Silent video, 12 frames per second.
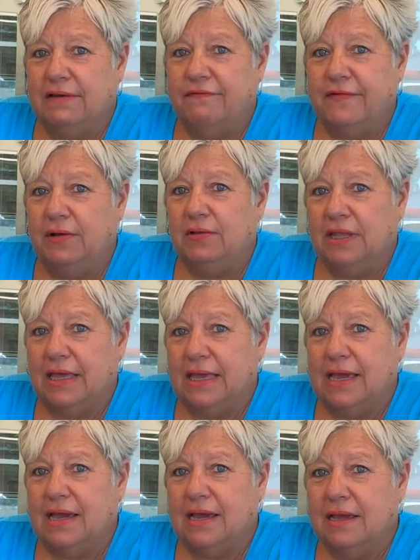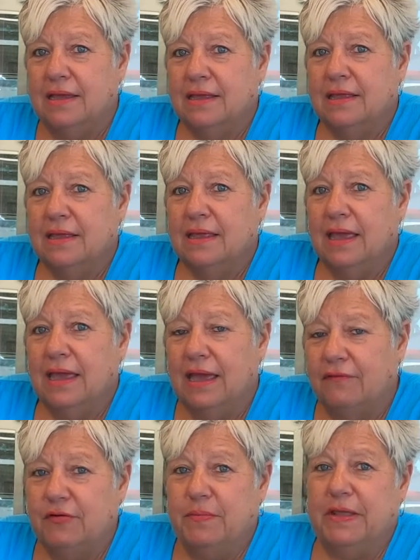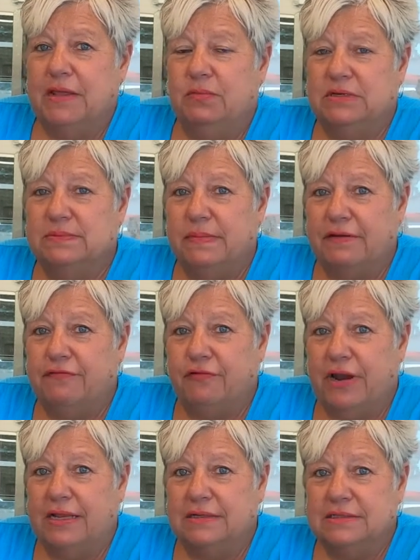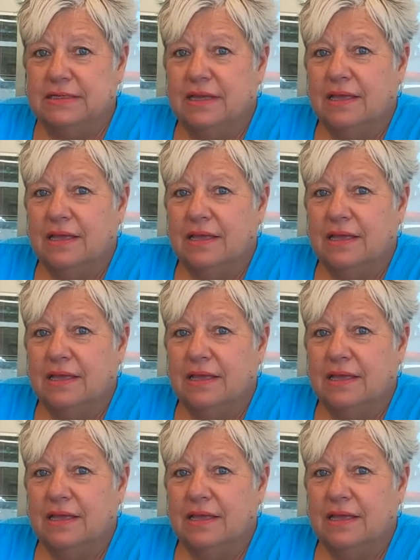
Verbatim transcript: I felt like everybody was my friend